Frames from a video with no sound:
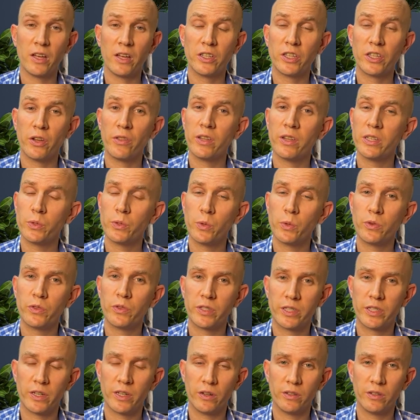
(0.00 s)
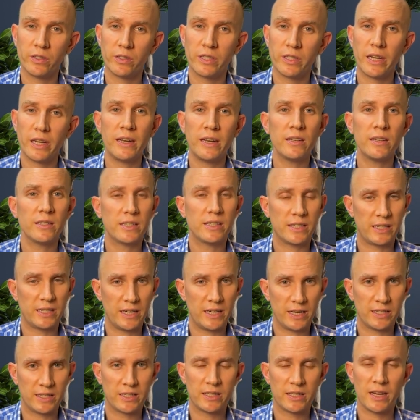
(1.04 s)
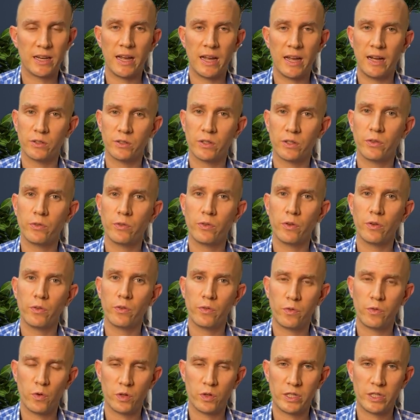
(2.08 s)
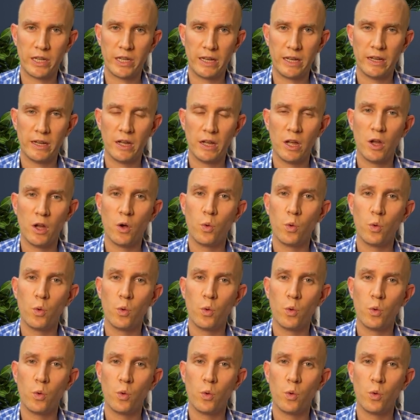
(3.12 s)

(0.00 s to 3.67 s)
So this will result in 6 out of 40,